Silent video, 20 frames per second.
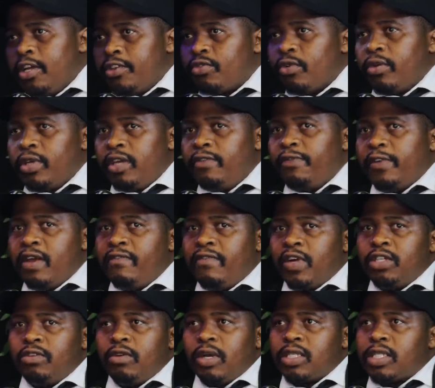So if
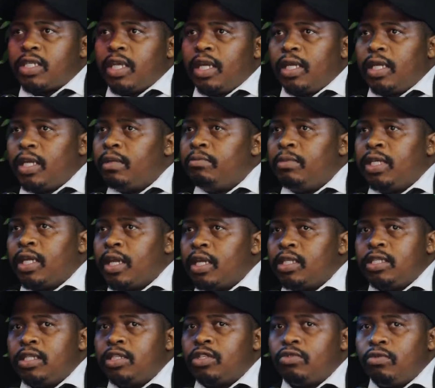ever you are saying, let me
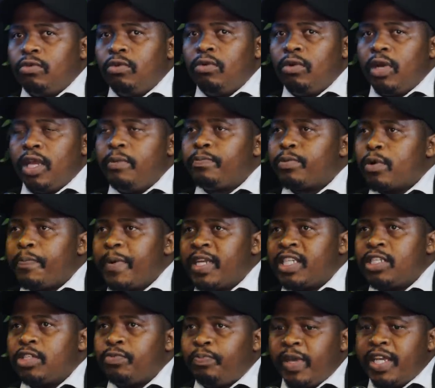get into a
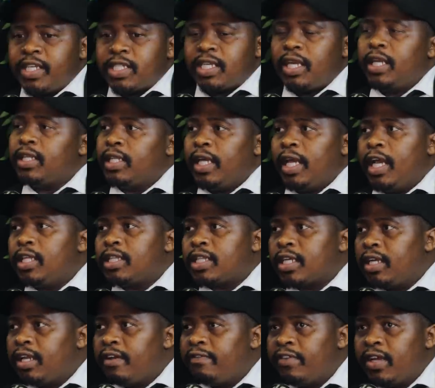property space and the
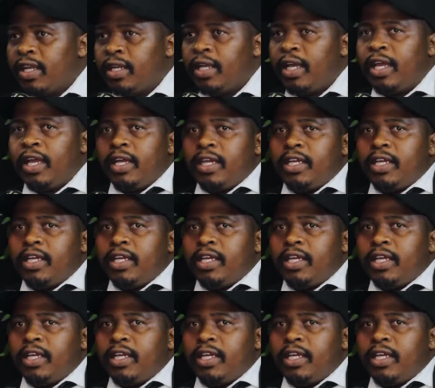entry level